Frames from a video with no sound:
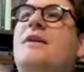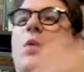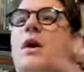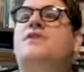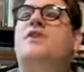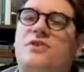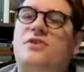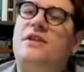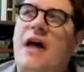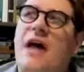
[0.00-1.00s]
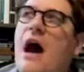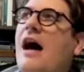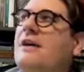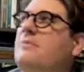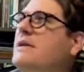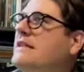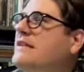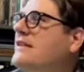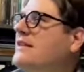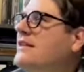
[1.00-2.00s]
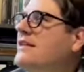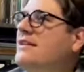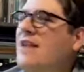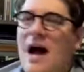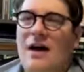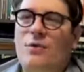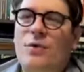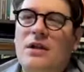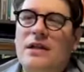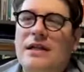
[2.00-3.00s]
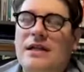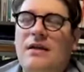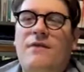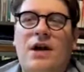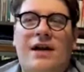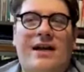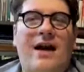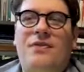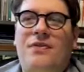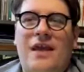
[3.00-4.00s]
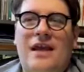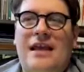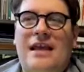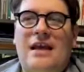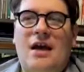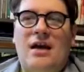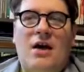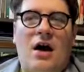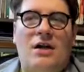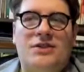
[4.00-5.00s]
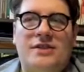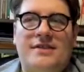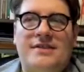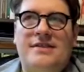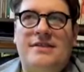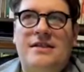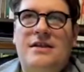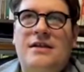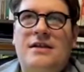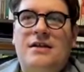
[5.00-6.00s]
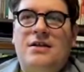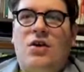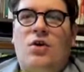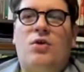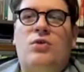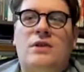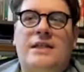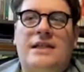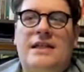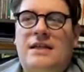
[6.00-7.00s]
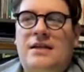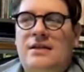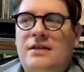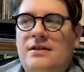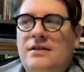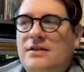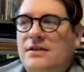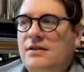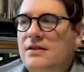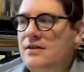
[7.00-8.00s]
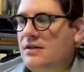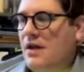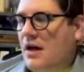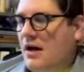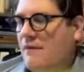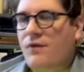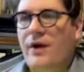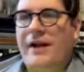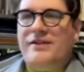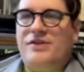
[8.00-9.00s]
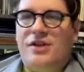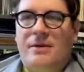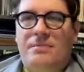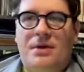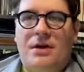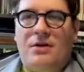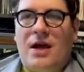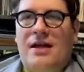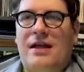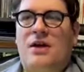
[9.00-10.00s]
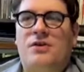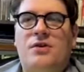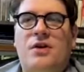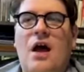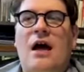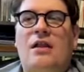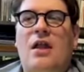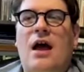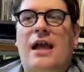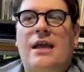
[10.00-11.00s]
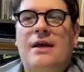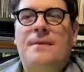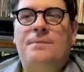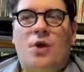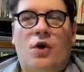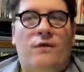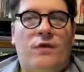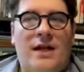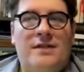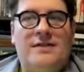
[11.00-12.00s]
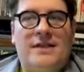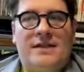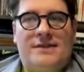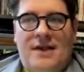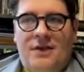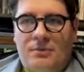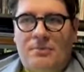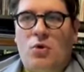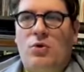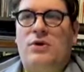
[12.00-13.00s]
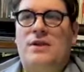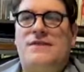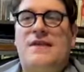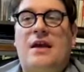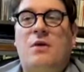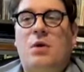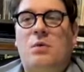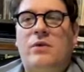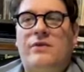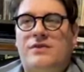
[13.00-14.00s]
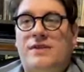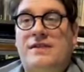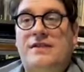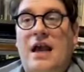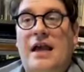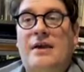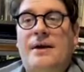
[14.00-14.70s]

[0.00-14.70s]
want Ginger to die, but not really a very unthinking, unconscious, early uh, friendship, you know, kind of character. Not like her friends at the southern border in the second one, where there's this like,